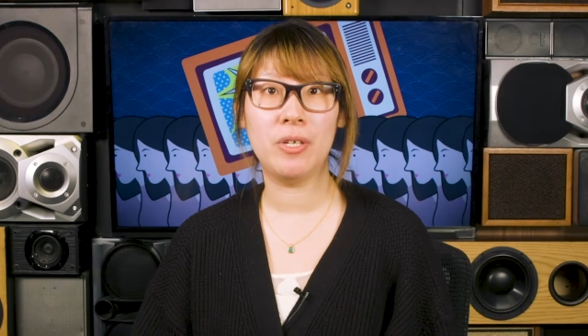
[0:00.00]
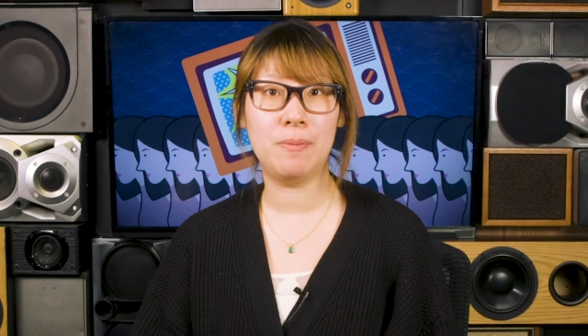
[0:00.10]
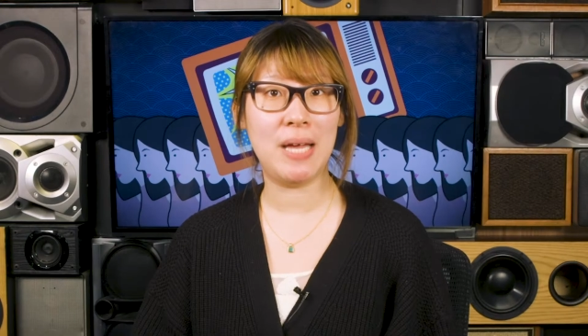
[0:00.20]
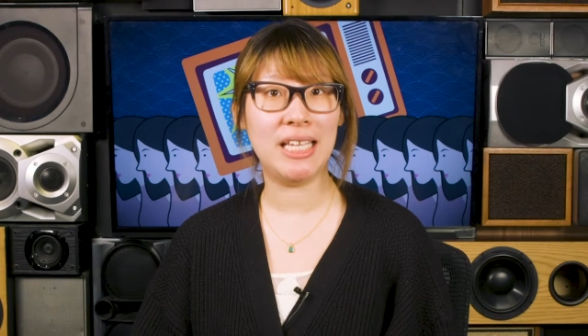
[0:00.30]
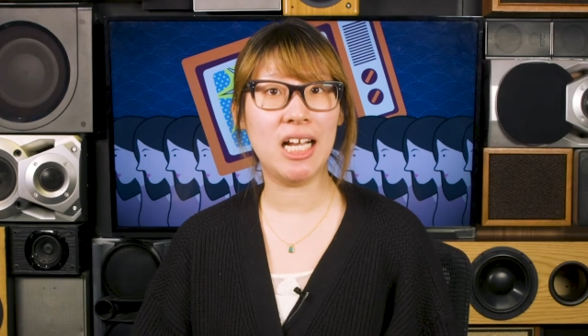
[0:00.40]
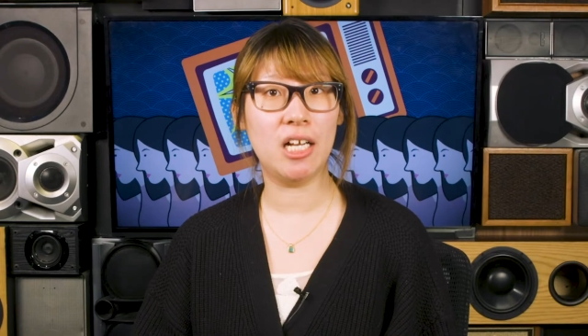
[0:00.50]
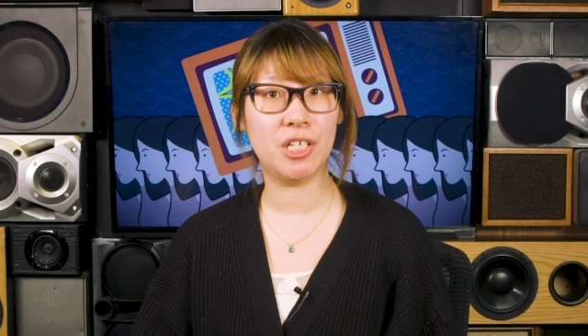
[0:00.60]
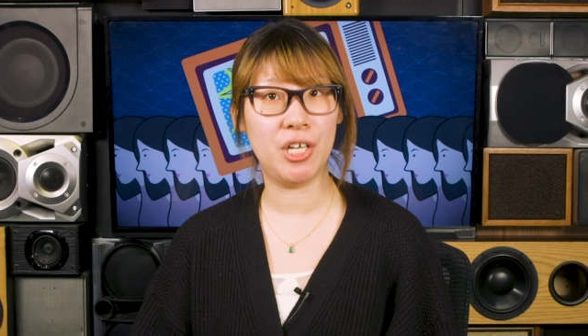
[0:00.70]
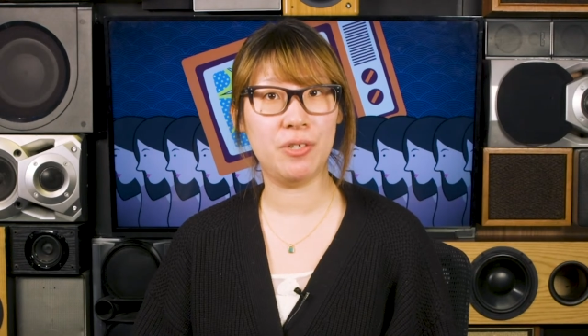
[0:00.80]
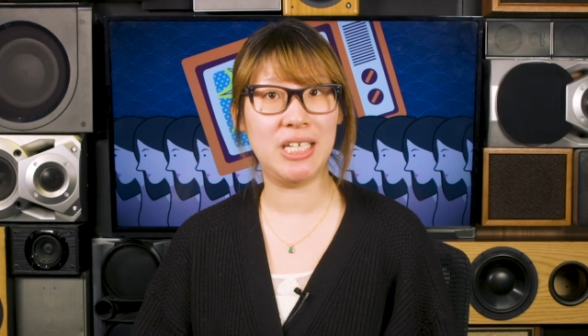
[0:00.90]
with many
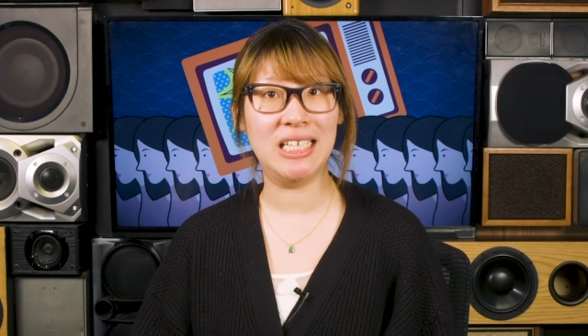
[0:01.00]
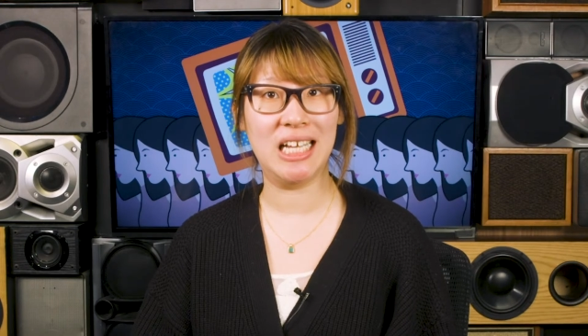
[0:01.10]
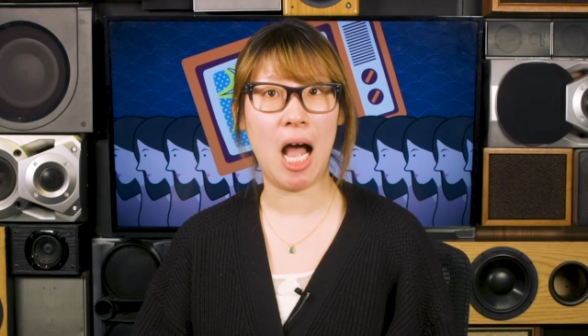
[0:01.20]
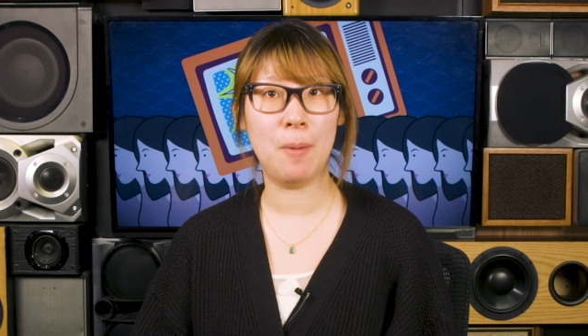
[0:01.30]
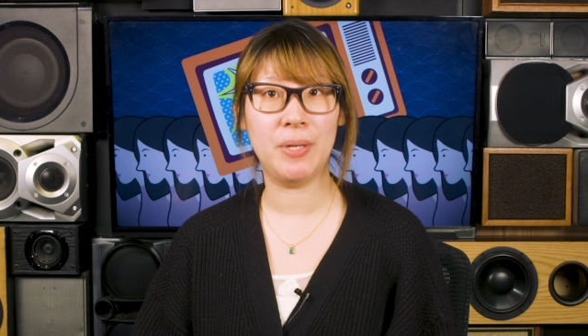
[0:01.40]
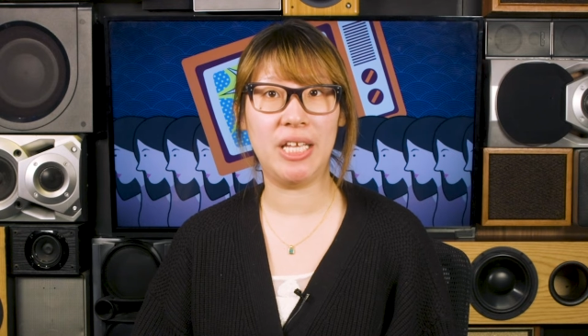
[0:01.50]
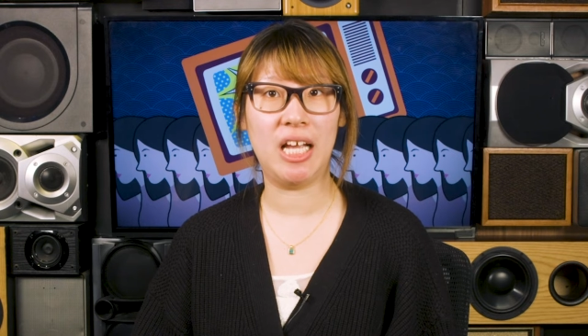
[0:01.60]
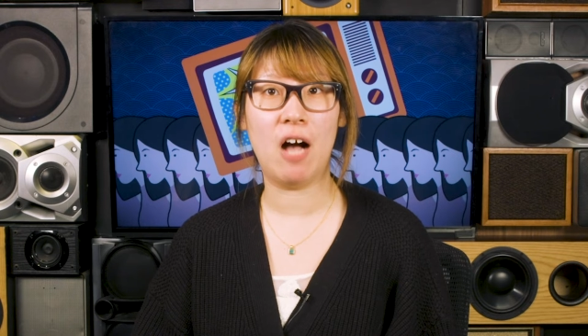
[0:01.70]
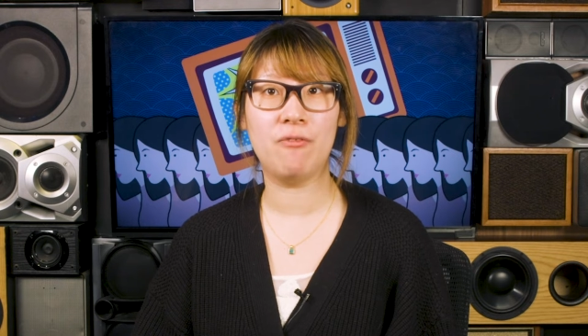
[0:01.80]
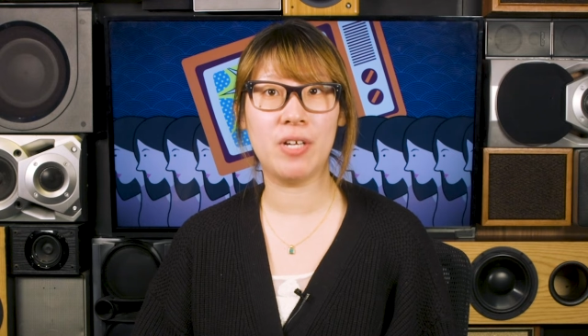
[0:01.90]
accusing the
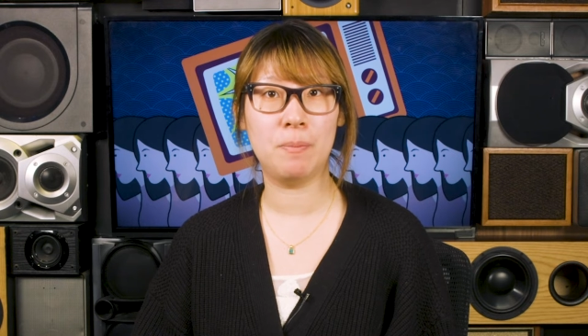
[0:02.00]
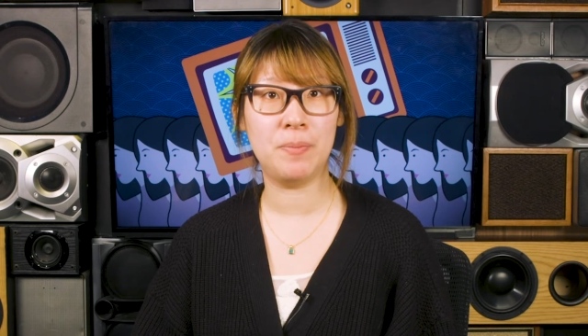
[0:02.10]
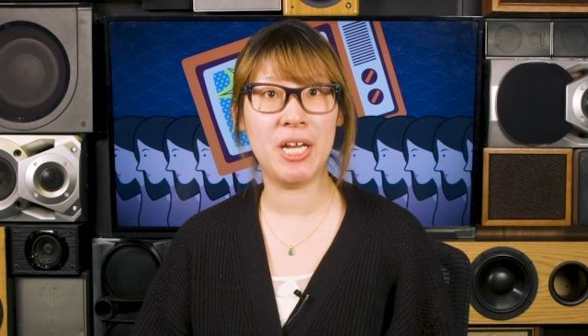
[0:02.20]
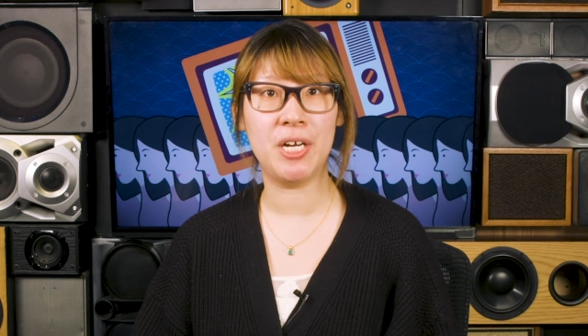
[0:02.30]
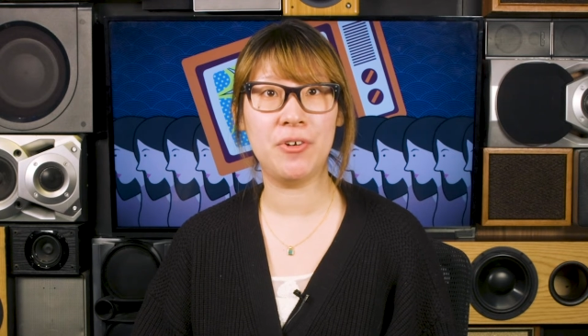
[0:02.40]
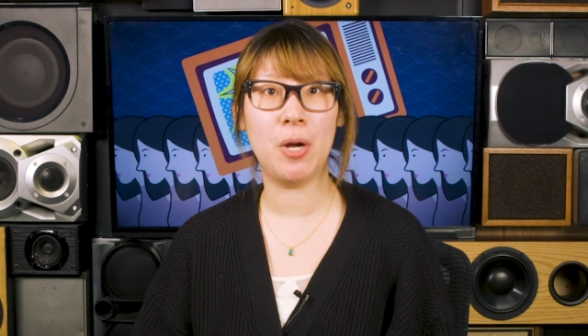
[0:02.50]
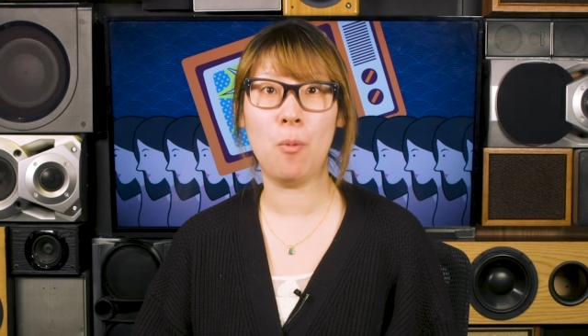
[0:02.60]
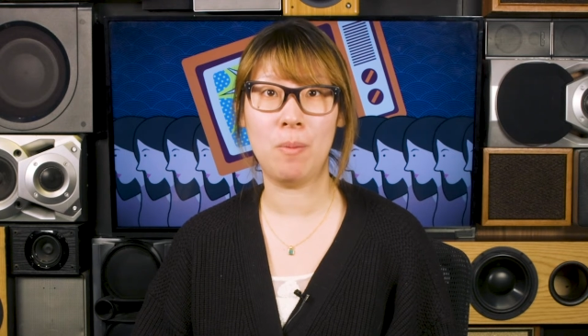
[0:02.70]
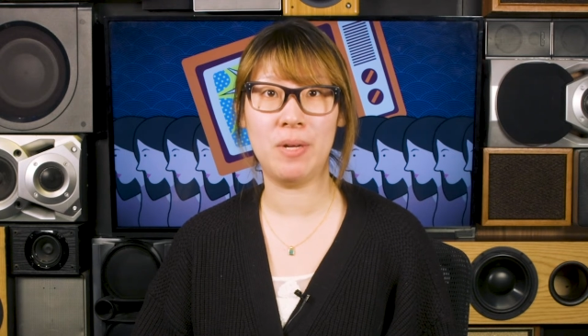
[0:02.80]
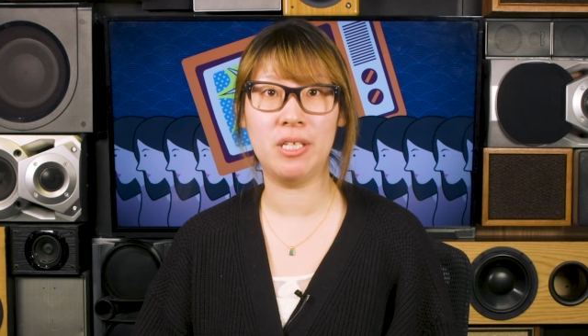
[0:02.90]
company of
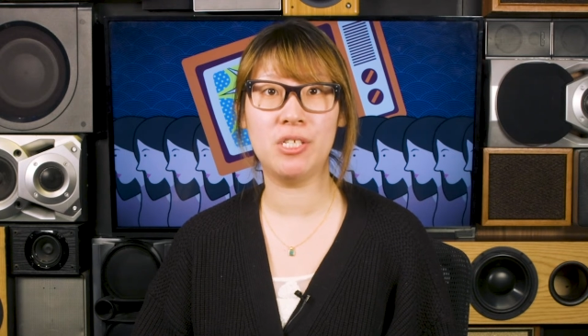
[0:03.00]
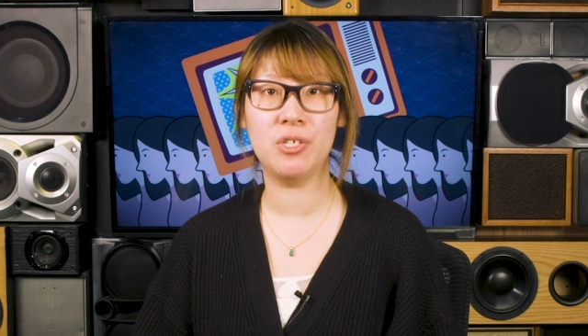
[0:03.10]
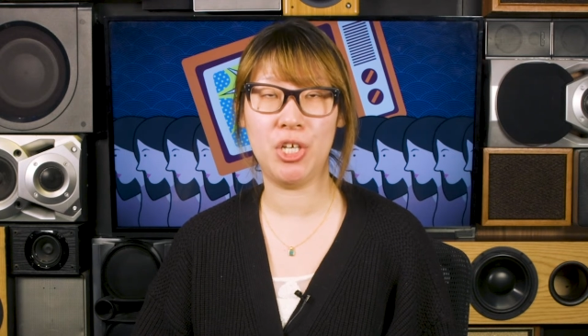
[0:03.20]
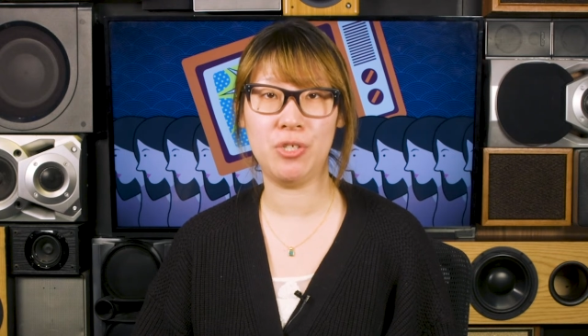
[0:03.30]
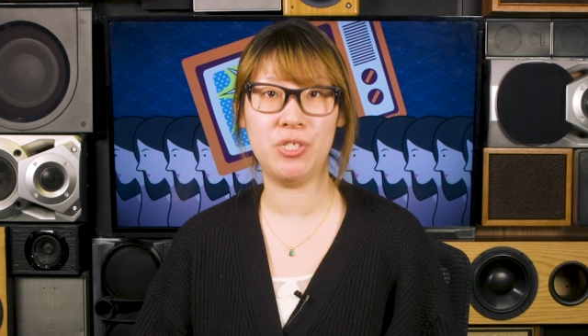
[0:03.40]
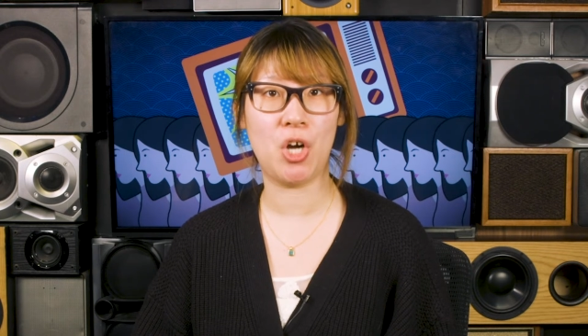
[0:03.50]
comparing women to used